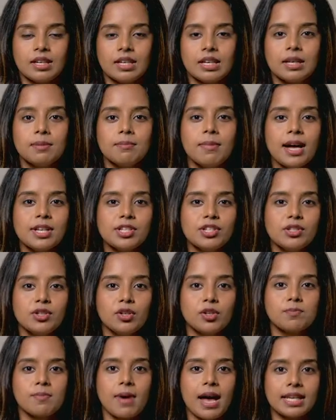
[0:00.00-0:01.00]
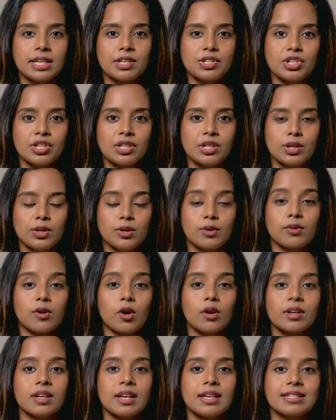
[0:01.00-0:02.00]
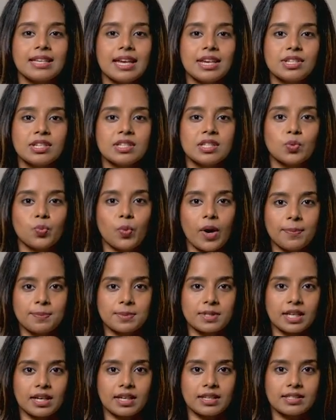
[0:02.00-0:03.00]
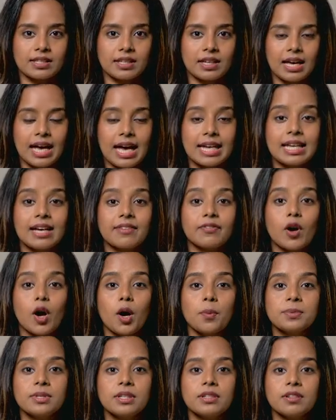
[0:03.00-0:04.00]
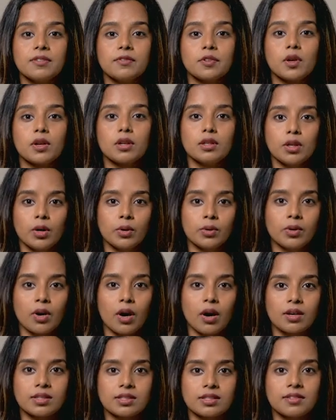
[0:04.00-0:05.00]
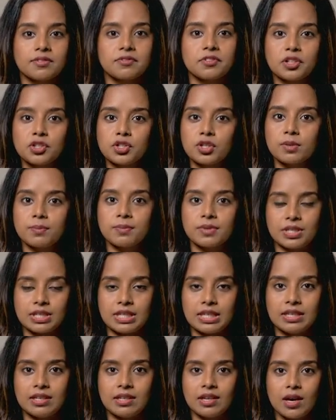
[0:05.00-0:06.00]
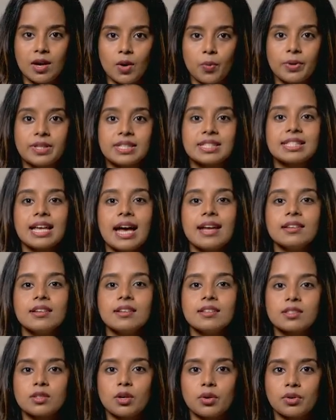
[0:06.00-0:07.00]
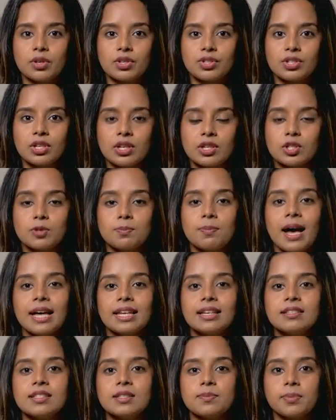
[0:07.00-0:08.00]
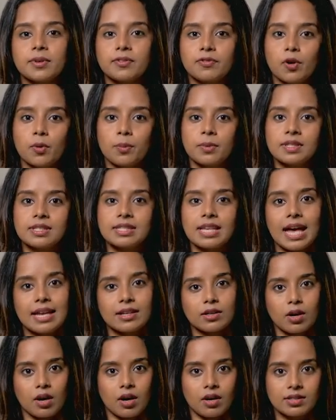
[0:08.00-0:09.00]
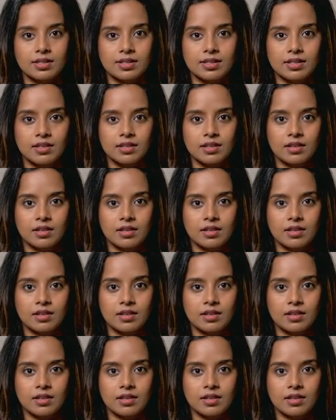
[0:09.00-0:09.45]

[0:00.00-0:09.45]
Imagine you're managing your organization's website and have opted for a low-cost virtual machine with standard storage to balance performance and cost.